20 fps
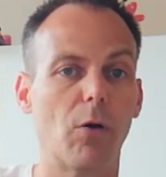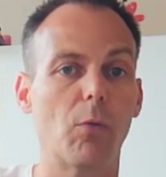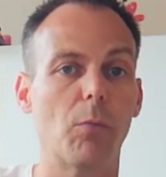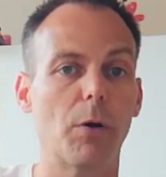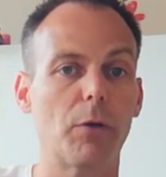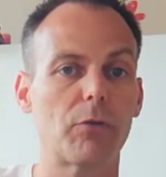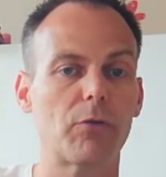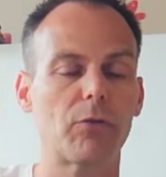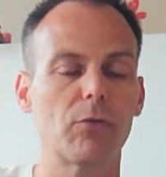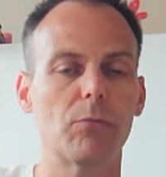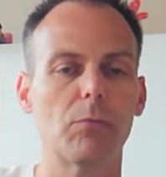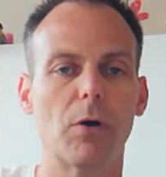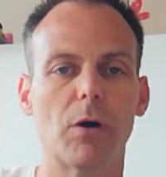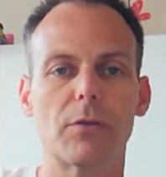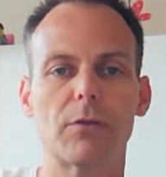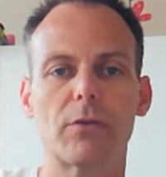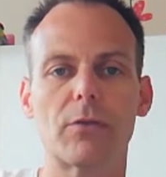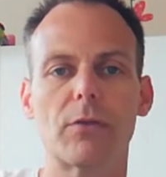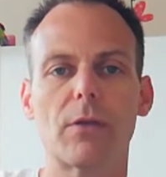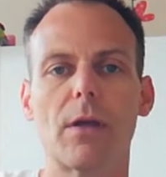almost 2
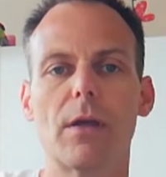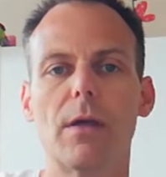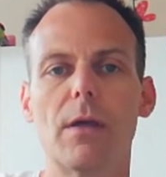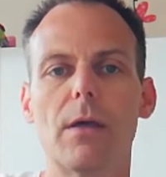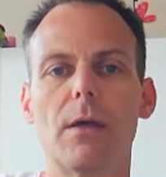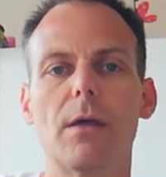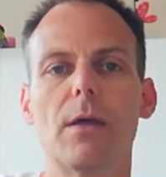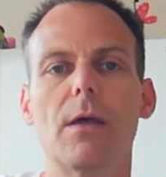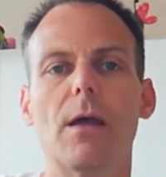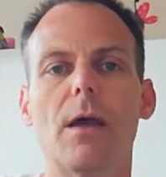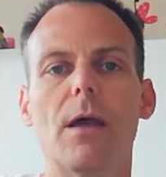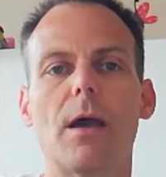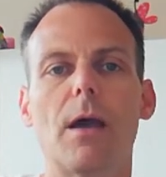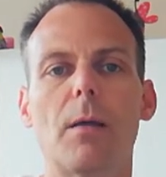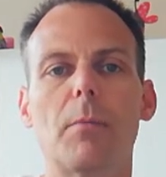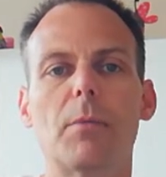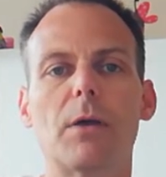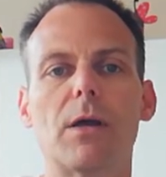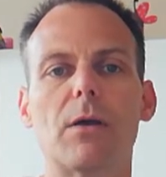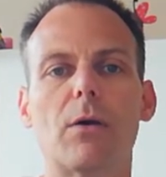months,
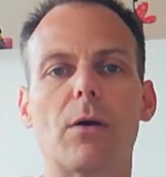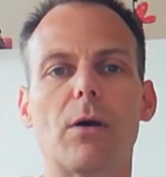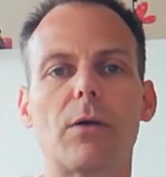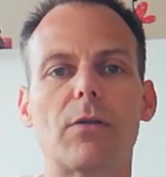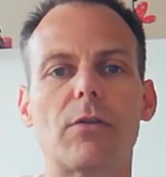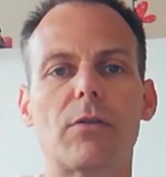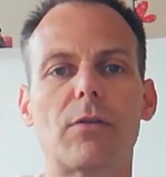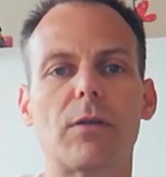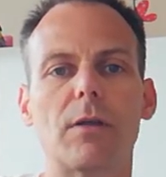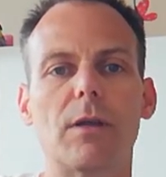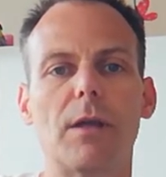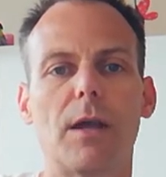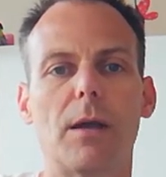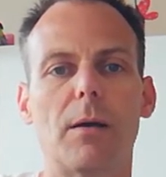because